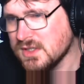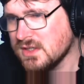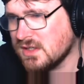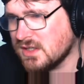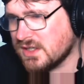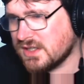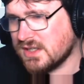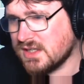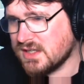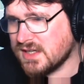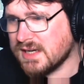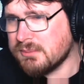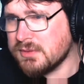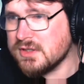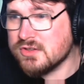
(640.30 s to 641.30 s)
And uh, that
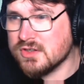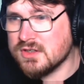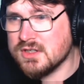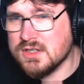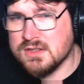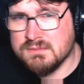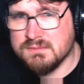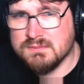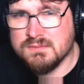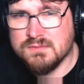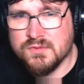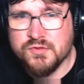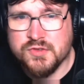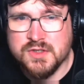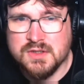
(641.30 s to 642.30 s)
happens a lot
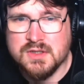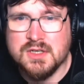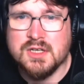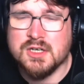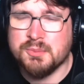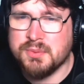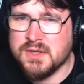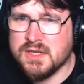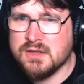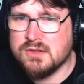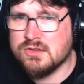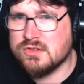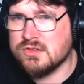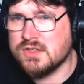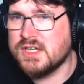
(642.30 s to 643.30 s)
for a lot of
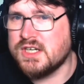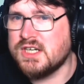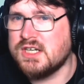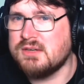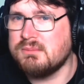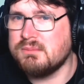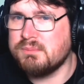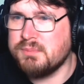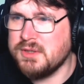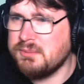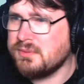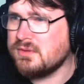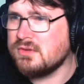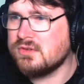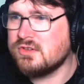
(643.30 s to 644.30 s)
players. Um,
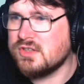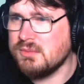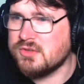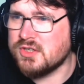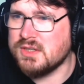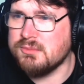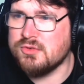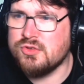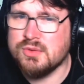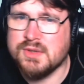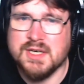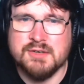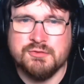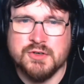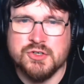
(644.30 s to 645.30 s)
people sometimes do
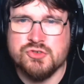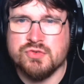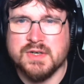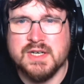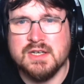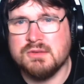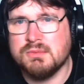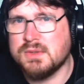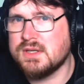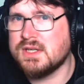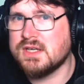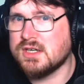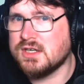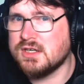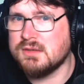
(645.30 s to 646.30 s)
get frustrated when they
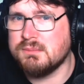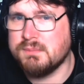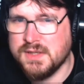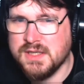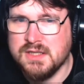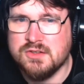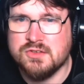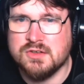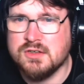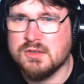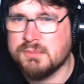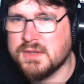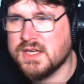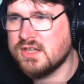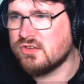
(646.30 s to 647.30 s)
can't beat certain
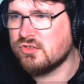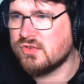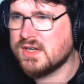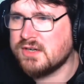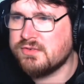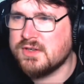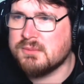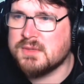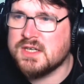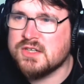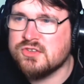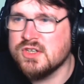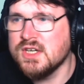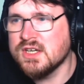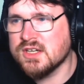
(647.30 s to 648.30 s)
players in draft league match.